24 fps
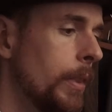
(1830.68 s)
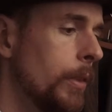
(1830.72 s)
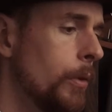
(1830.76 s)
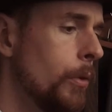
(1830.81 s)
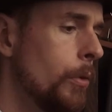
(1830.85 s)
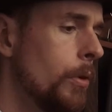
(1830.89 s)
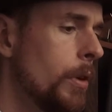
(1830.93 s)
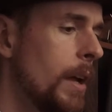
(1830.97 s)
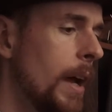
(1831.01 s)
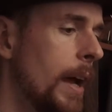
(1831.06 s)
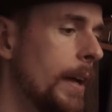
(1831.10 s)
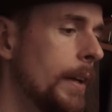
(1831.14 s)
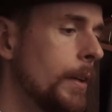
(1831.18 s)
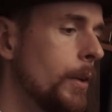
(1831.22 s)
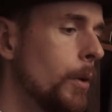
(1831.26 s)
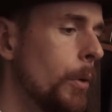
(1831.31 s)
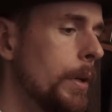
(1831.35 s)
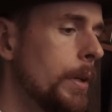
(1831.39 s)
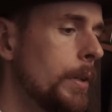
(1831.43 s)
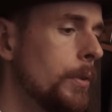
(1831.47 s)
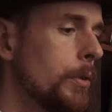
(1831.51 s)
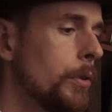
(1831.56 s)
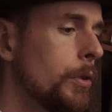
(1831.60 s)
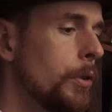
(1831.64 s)
Do you like
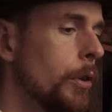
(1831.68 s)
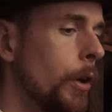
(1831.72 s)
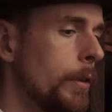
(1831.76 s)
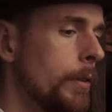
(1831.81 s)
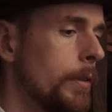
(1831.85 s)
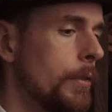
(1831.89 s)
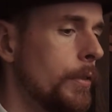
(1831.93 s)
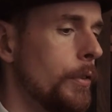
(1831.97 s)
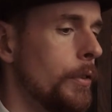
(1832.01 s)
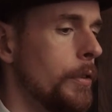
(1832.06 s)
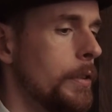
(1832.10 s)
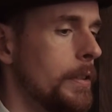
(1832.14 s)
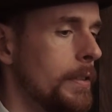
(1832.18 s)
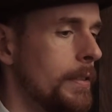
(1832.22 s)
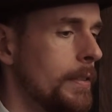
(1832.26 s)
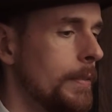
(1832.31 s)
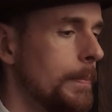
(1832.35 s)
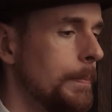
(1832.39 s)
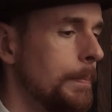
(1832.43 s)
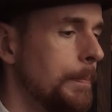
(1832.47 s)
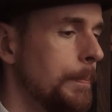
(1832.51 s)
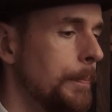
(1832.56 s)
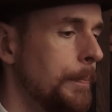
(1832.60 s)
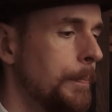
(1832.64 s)
going to concerts?